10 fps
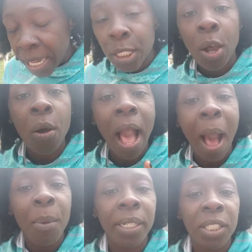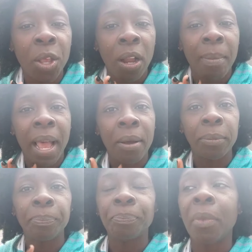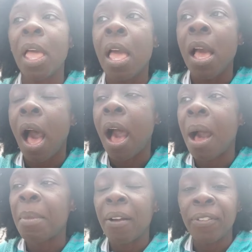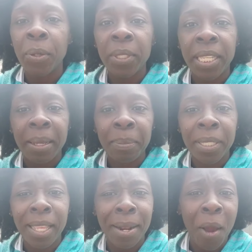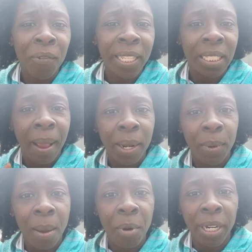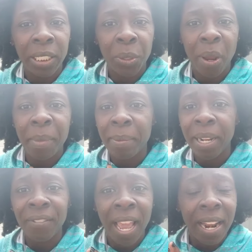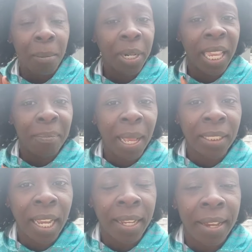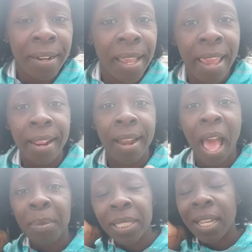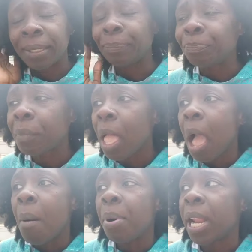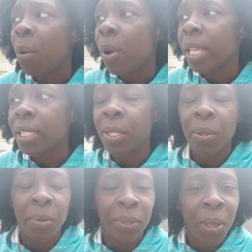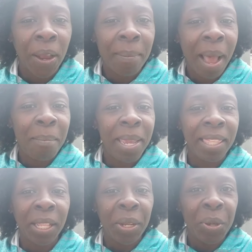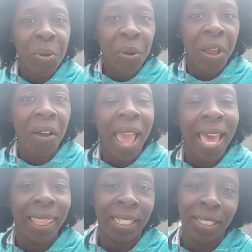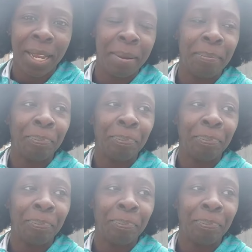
so I wanted to talk about a few tips, and hopefully somebody will come on and join me, but if not, I'm gonna give my check-in and I'll be done. But I wanted to talk about being the new girl at the gym.